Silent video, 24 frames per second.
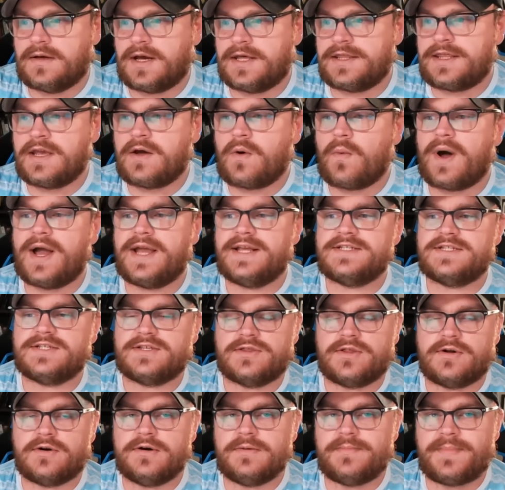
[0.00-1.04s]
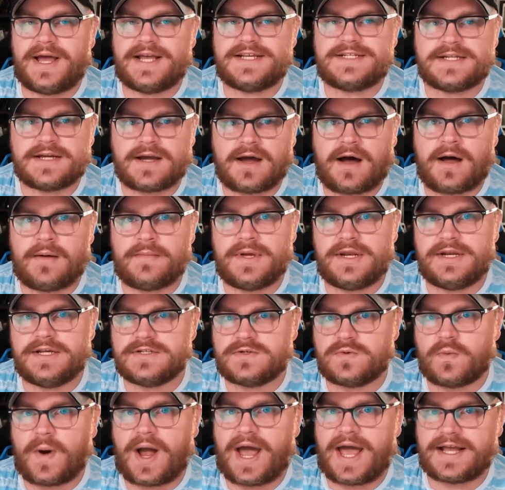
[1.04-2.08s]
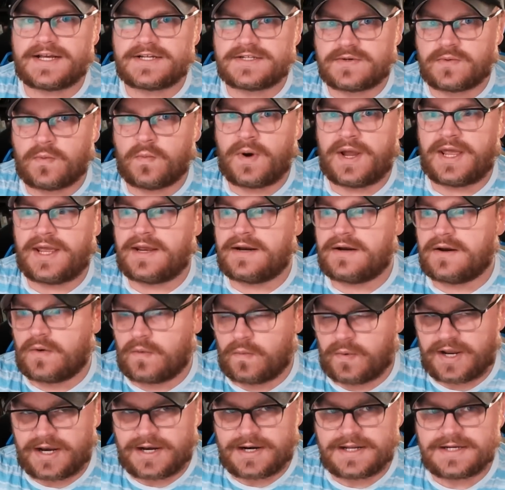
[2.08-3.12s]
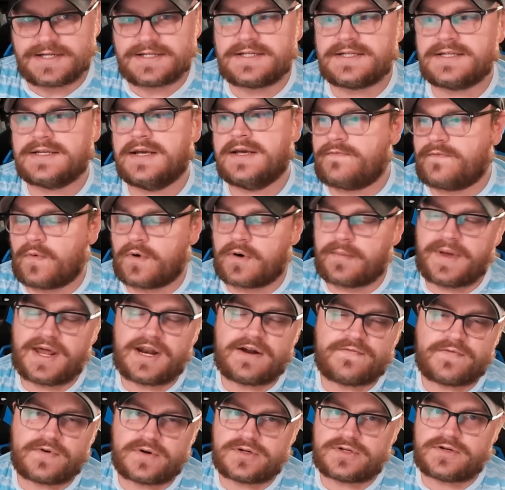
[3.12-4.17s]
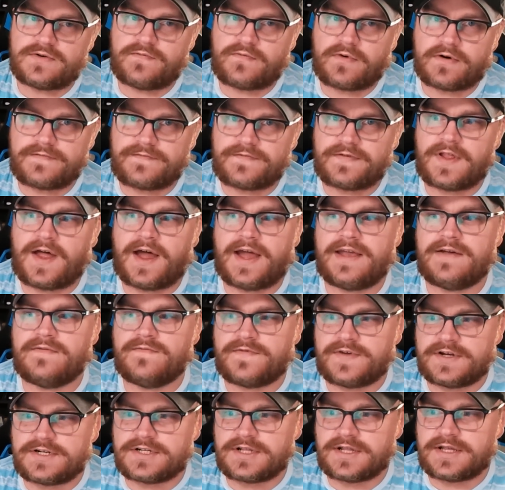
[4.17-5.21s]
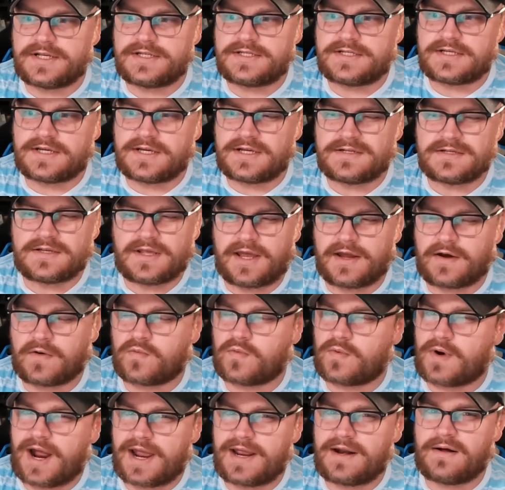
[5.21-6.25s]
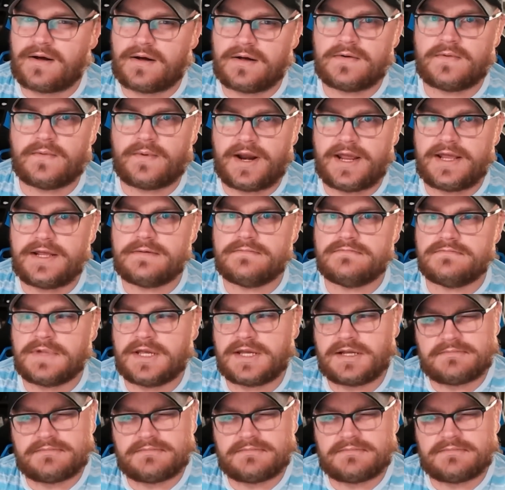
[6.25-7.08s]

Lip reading: I think white's third best common is Waxwane Witness. 4 mana for a 2/4 flying vigilance is right on rate.